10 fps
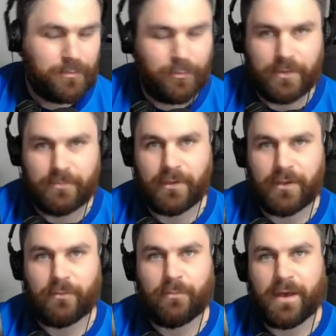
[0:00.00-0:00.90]
the boy in
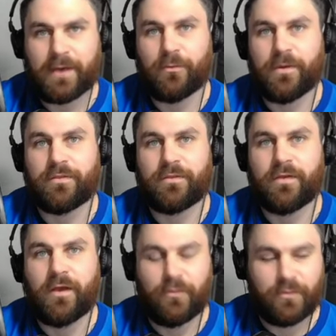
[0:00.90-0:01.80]
blue, back with
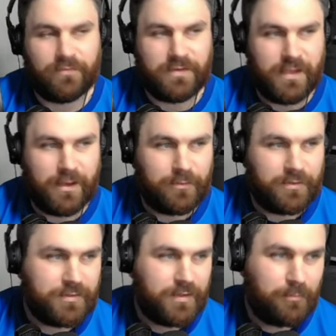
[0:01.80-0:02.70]
another video.
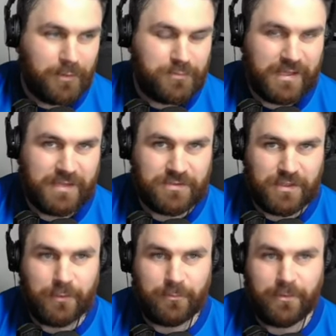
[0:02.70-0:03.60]
Blues against
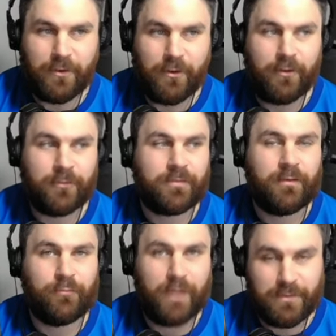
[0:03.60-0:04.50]
QPR,
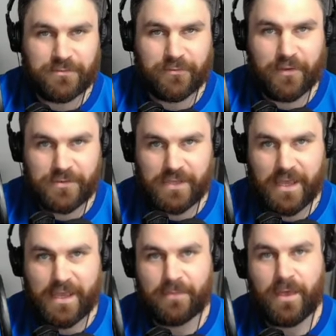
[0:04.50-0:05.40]
Rowetts' first
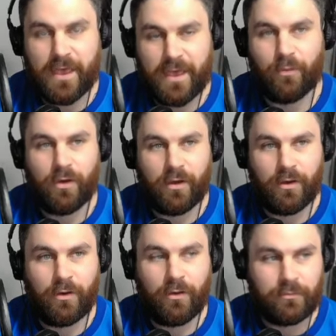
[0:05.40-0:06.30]
game.
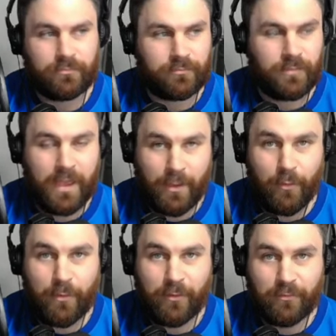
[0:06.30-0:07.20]
How
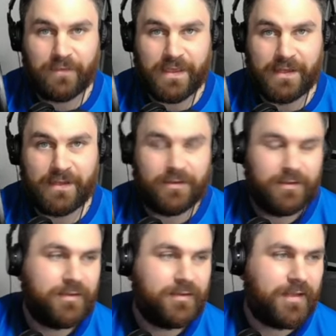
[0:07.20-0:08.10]
are we all feeling?
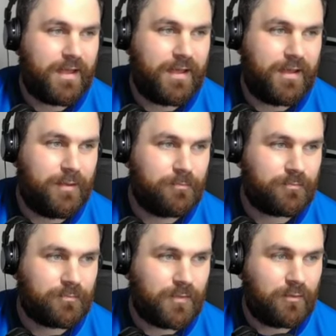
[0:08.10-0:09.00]

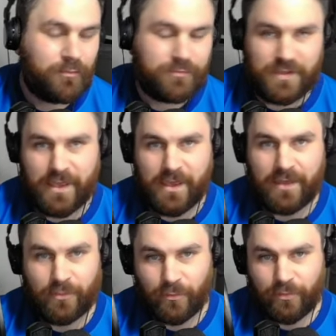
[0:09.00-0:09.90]
Love to hear
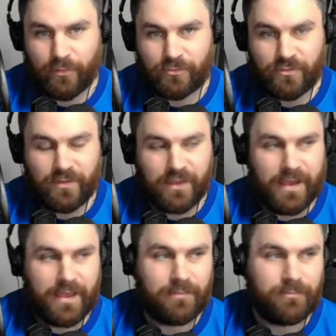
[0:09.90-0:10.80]
your thoughts on the
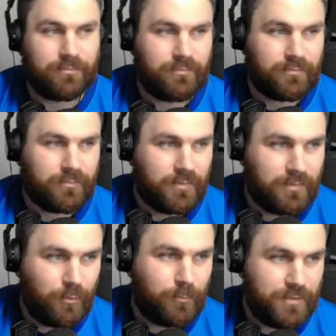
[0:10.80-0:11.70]
game,
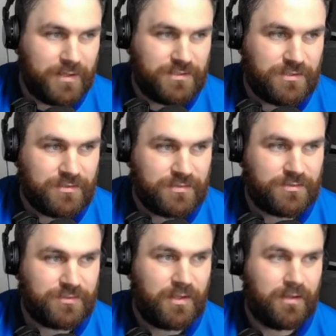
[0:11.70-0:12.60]
your predictions.